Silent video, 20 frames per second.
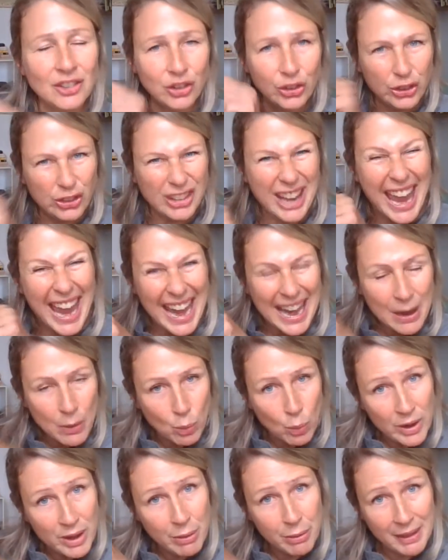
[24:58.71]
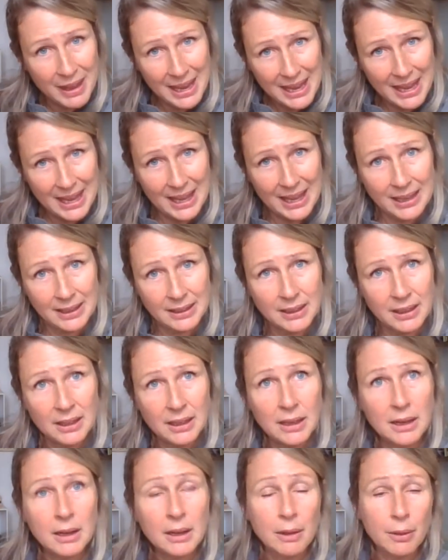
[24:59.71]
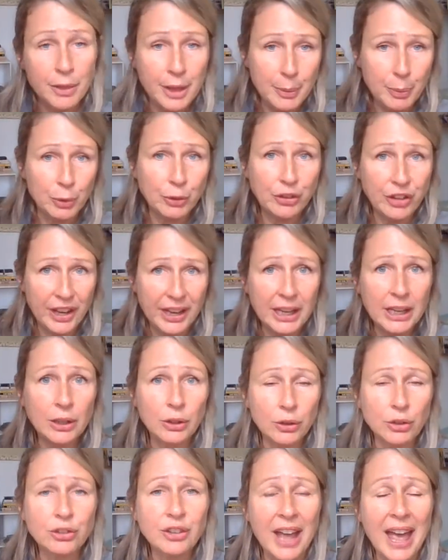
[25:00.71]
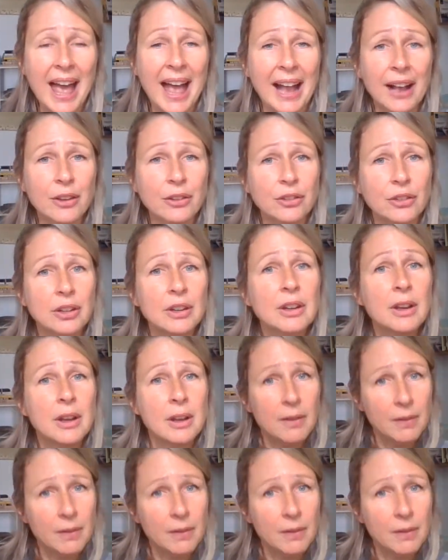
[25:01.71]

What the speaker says: stay within the particular text